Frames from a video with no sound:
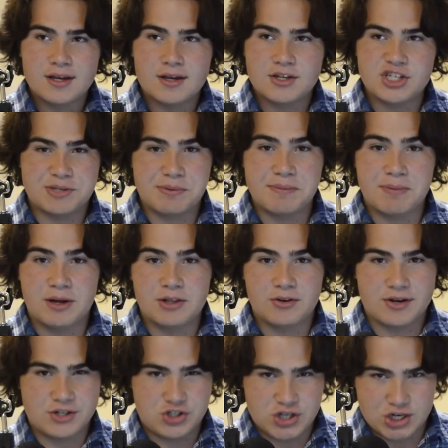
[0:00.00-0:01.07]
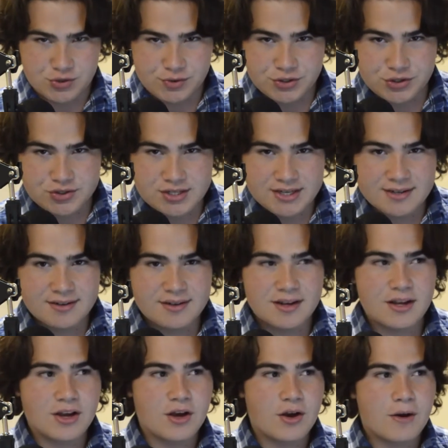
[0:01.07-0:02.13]
Jimmy Butler and Josh Richardson?
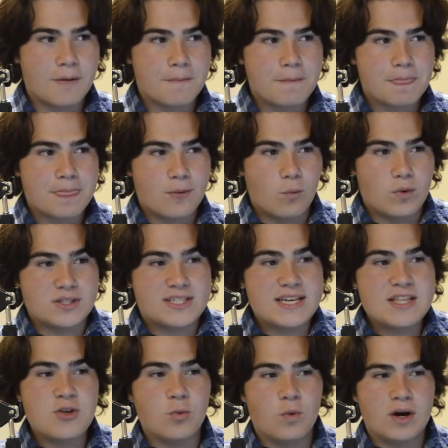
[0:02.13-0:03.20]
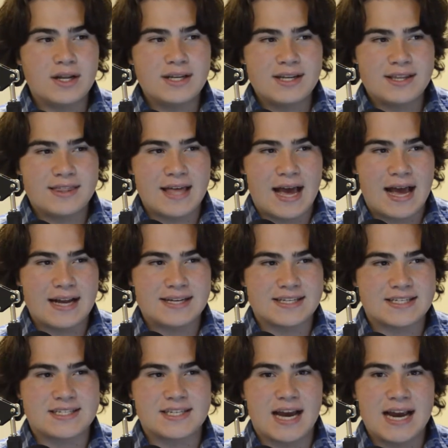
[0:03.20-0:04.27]
Was he the one that
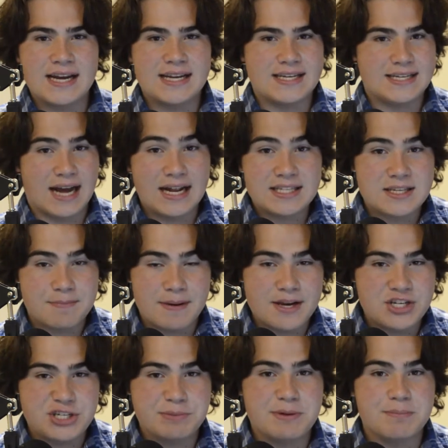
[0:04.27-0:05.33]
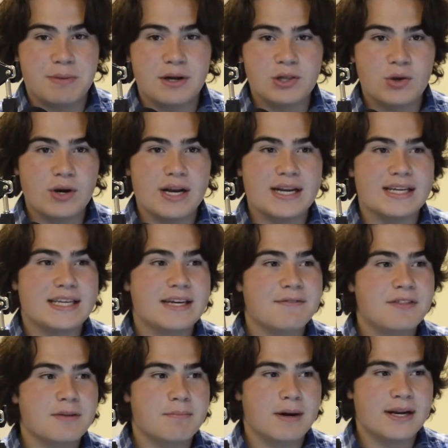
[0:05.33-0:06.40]
decided not to pay Jimmy Butler and give
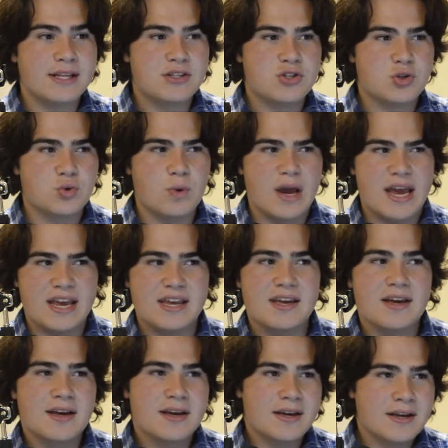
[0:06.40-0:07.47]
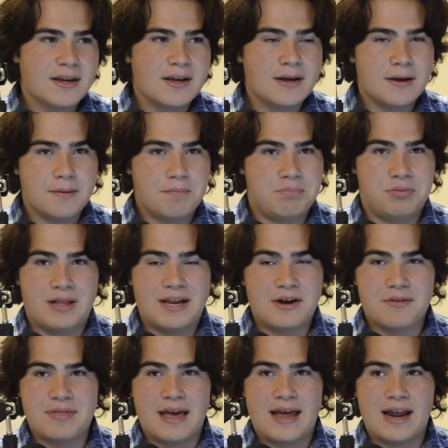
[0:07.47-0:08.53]
the money to a
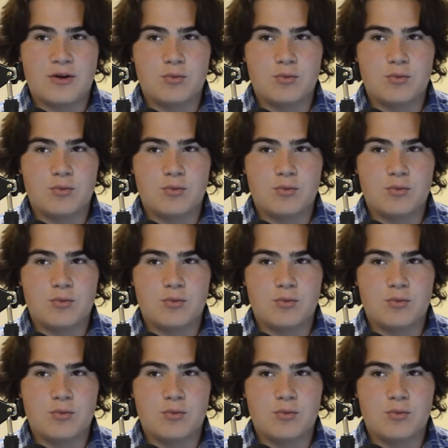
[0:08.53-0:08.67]
player that had